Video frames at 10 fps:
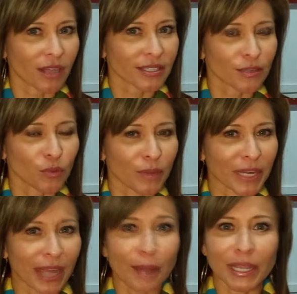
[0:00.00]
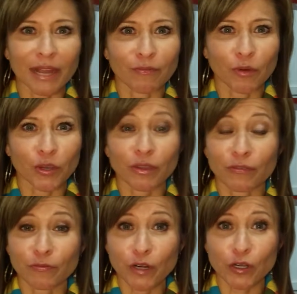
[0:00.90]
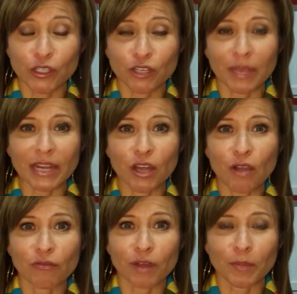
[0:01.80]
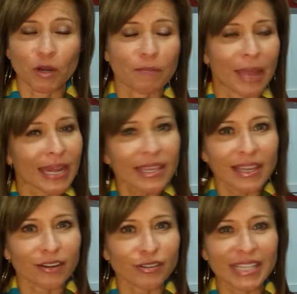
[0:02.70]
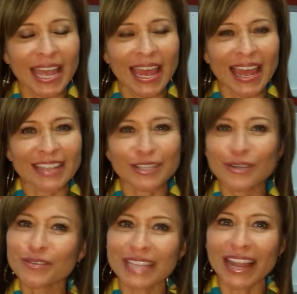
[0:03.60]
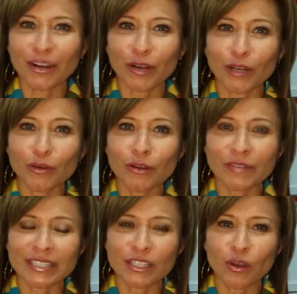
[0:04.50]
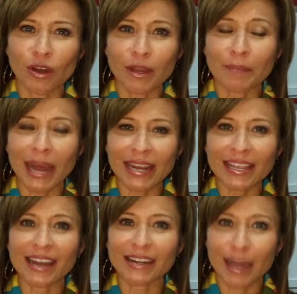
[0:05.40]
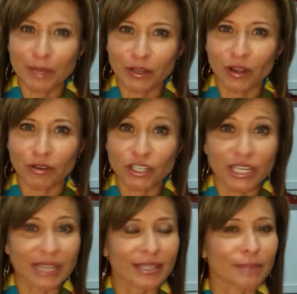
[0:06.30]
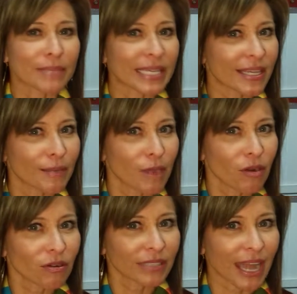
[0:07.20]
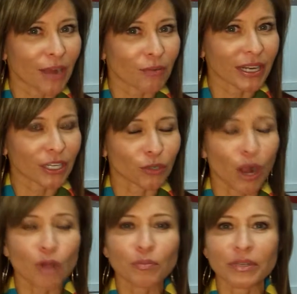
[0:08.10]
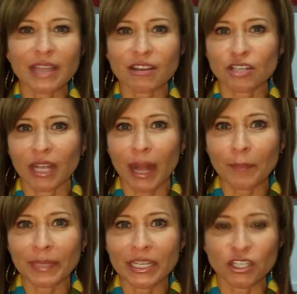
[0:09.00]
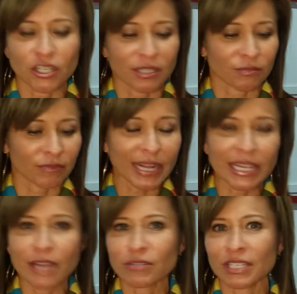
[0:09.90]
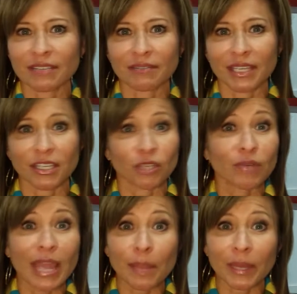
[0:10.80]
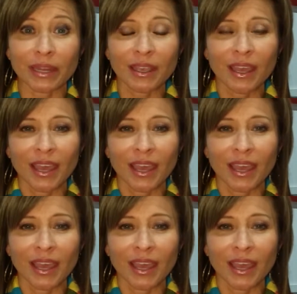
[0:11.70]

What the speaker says: awesome women coming up for you. The first, you may know from her many years as a news anchor on Univision, Mari Rabago. She is a media mogul now, running her own production company. She does radio, TV, you name it.